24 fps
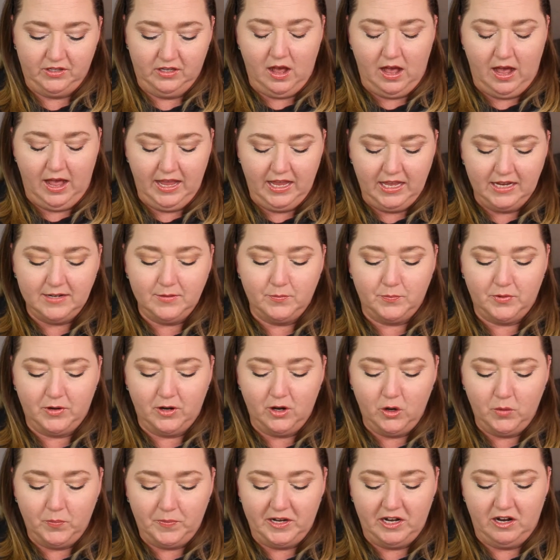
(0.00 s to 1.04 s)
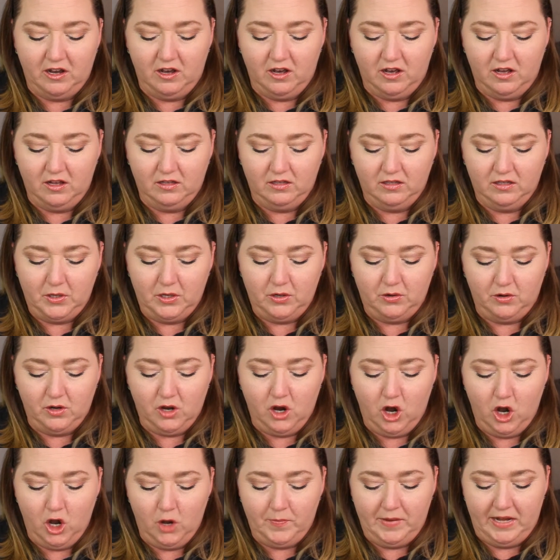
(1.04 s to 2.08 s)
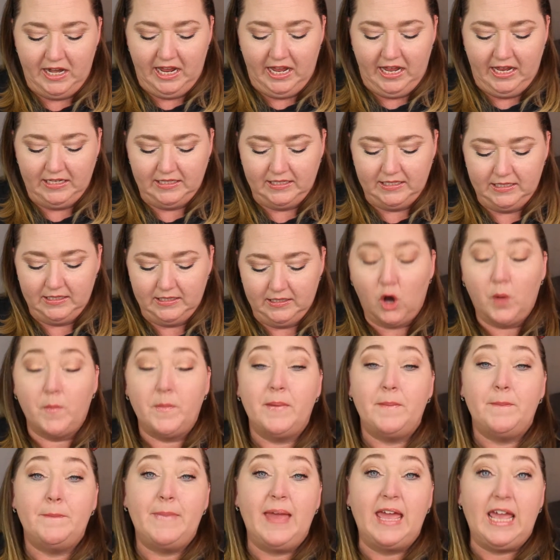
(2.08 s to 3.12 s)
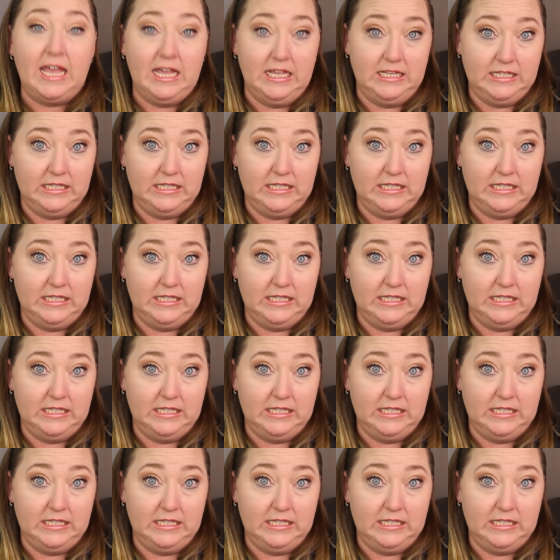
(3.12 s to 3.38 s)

Isopropanol, butyl carbonate. probably made.